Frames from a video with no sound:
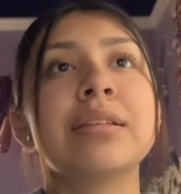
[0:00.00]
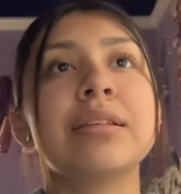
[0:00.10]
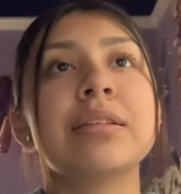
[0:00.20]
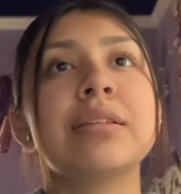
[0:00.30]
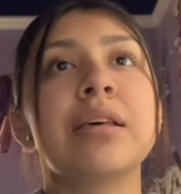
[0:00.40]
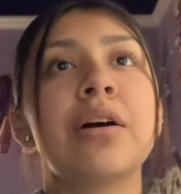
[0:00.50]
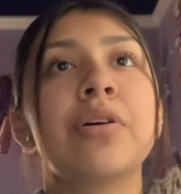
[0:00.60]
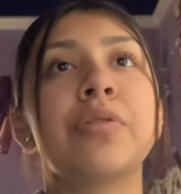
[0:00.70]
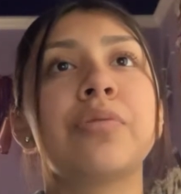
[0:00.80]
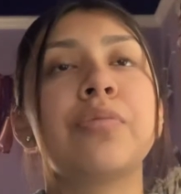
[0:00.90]

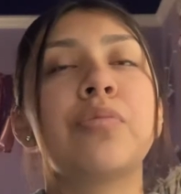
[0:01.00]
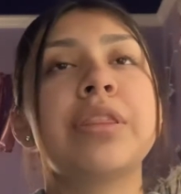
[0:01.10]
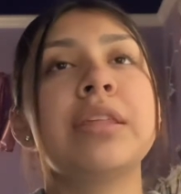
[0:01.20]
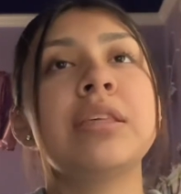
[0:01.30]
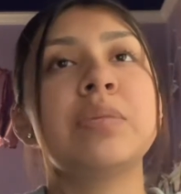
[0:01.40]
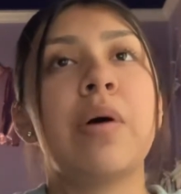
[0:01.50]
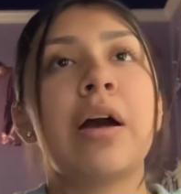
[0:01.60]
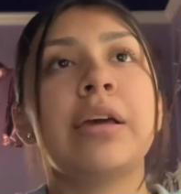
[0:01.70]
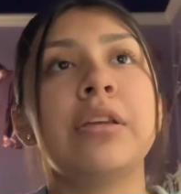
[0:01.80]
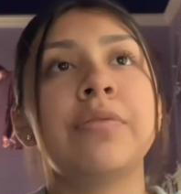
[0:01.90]
so within these
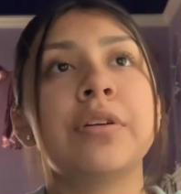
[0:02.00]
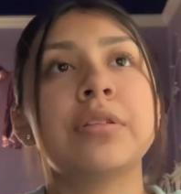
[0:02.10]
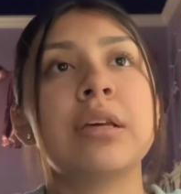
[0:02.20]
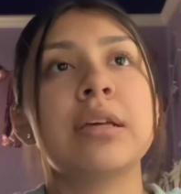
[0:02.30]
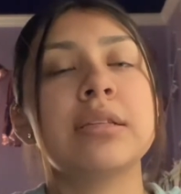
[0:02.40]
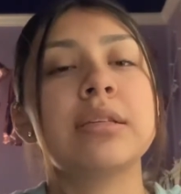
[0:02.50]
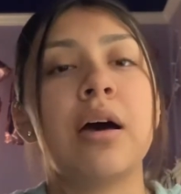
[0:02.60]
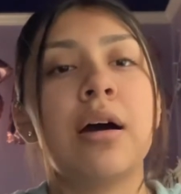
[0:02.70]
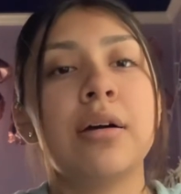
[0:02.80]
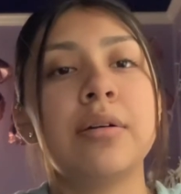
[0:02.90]
pocket universes,
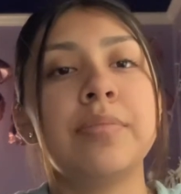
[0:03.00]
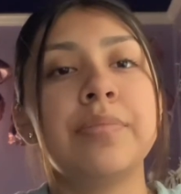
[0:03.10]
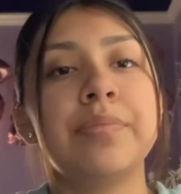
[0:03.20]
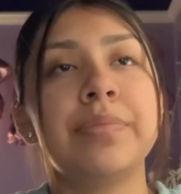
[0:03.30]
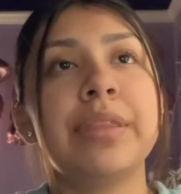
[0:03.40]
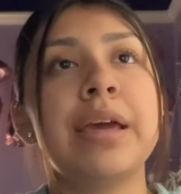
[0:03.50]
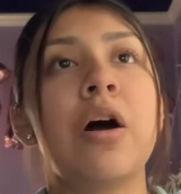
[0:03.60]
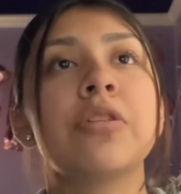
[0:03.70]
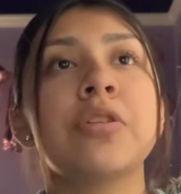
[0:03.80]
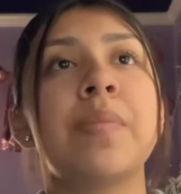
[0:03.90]
they
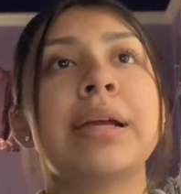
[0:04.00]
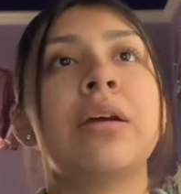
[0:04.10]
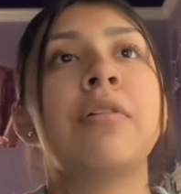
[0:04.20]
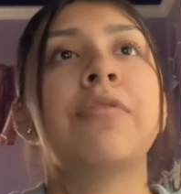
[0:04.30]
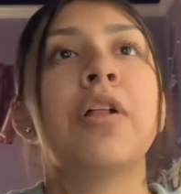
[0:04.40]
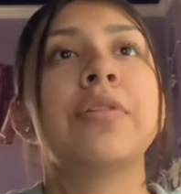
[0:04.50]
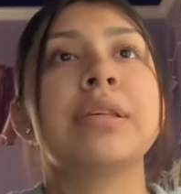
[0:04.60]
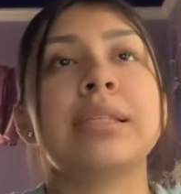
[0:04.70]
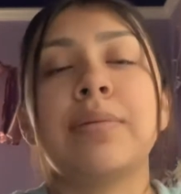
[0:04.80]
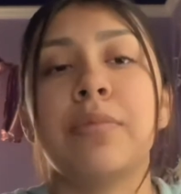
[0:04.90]
also might not follow the
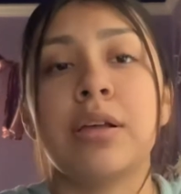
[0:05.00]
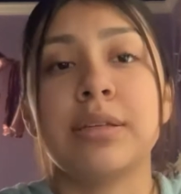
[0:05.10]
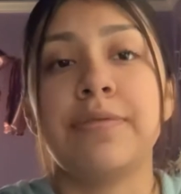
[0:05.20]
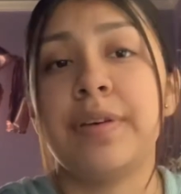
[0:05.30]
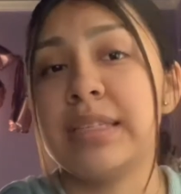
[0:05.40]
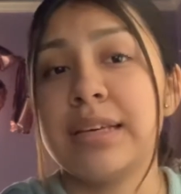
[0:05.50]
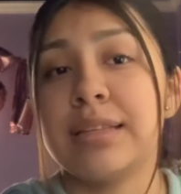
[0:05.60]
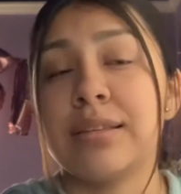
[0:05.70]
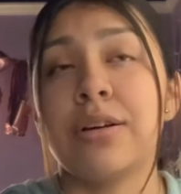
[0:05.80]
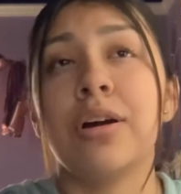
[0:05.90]
same laws of physics
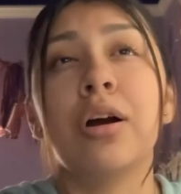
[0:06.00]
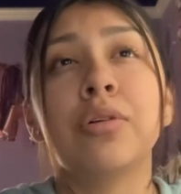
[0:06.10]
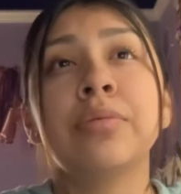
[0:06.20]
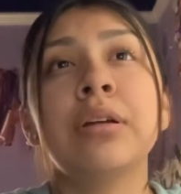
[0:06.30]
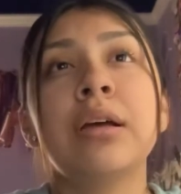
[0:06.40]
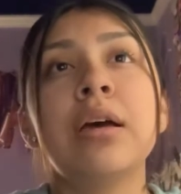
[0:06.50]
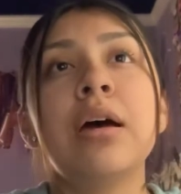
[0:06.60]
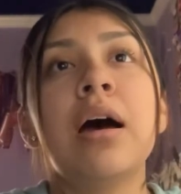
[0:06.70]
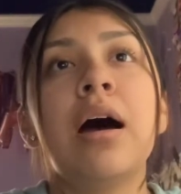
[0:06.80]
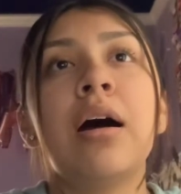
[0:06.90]
as our own.
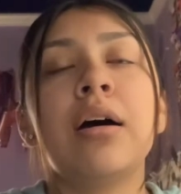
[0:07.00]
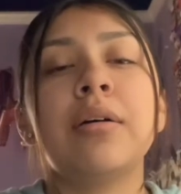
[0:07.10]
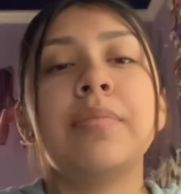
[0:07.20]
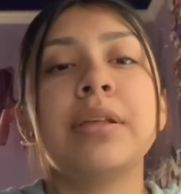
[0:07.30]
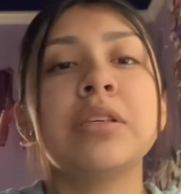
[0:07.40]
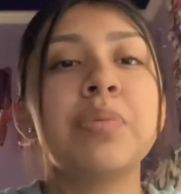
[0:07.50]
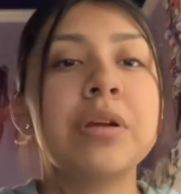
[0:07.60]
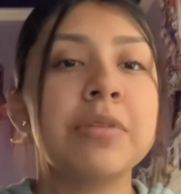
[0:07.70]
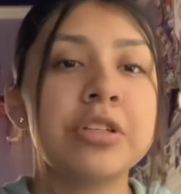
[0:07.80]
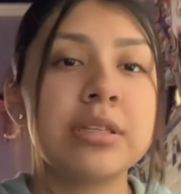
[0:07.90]
And so
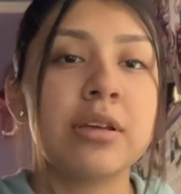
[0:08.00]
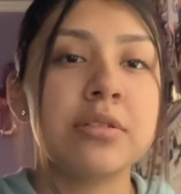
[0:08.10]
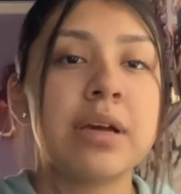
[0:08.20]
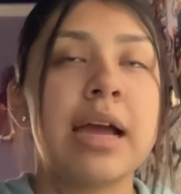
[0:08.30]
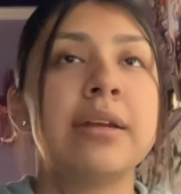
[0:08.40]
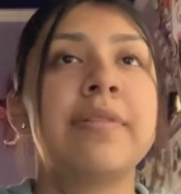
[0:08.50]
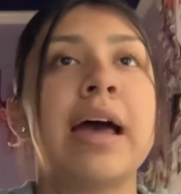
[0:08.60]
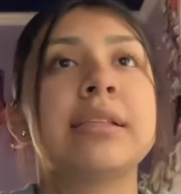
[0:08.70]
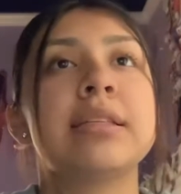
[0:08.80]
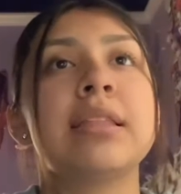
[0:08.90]
pretty much this also kind of
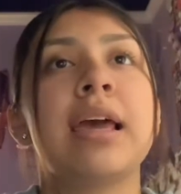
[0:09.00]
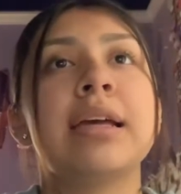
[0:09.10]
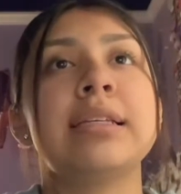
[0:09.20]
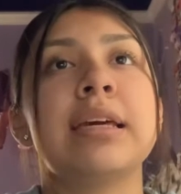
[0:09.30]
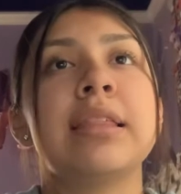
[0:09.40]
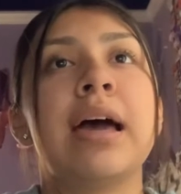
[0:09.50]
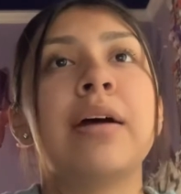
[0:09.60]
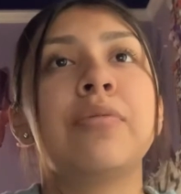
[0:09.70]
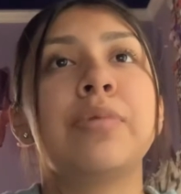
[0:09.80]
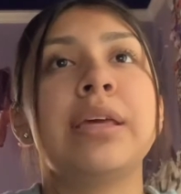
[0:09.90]
adds to the idea
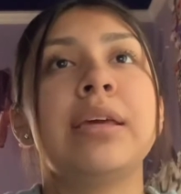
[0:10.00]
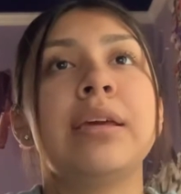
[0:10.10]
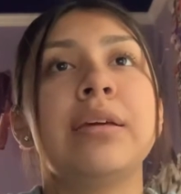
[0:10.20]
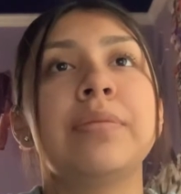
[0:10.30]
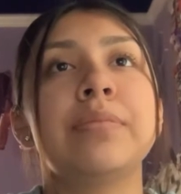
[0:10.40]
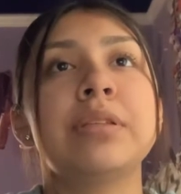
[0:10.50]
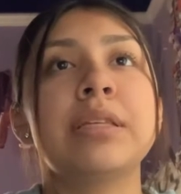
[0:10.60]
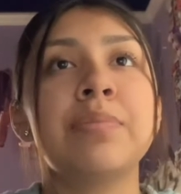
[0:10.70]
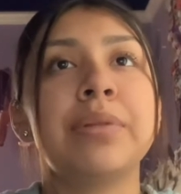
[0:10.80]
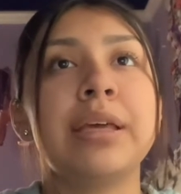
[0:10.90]
that we
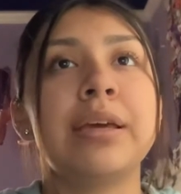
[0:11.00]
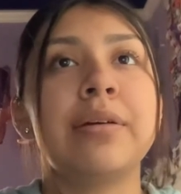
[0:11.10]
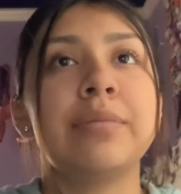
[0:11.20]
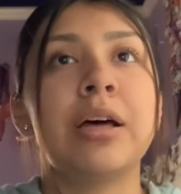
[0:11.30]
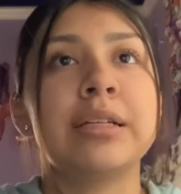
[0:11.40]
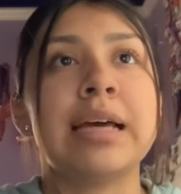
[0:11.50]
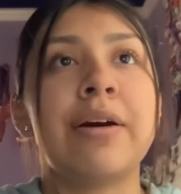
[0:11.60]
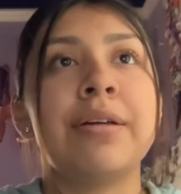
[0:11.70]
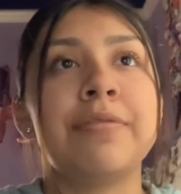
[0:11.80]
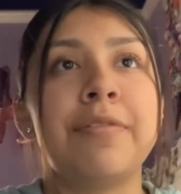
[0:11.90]
simply lucked out and